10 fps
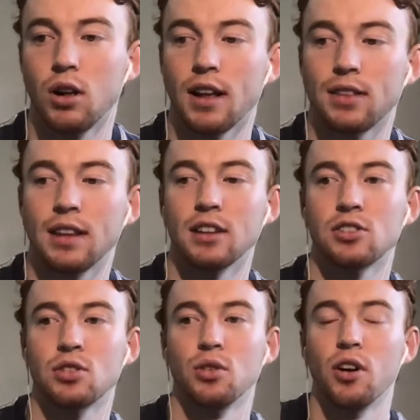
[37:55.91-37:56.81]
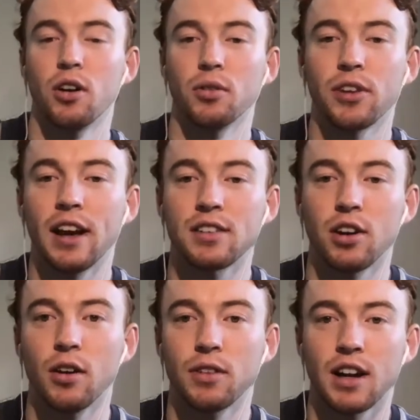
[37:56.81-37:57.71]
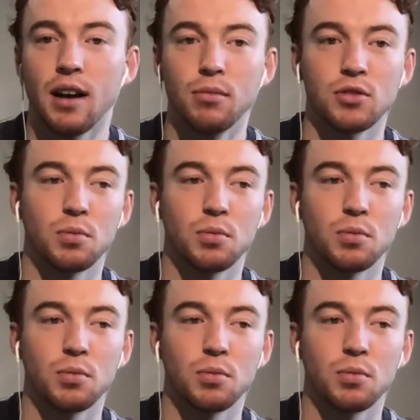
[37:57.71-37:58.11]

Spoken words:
think the two hurdles they had to overcome was